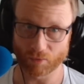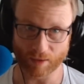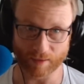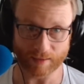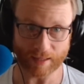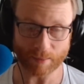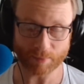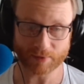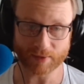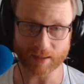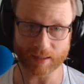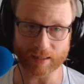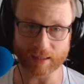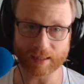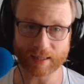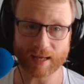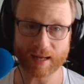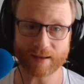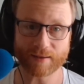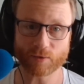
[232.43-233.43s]
In that particular
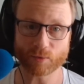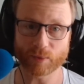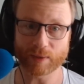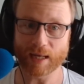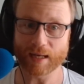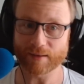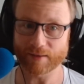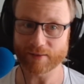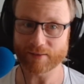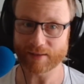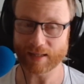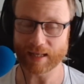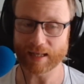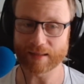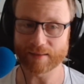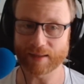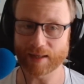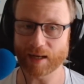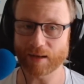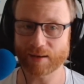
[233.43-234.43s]
case, we
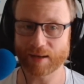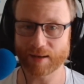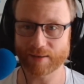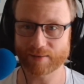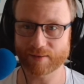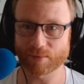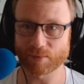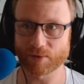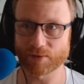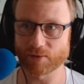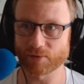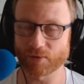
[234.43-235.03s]
understand that our customers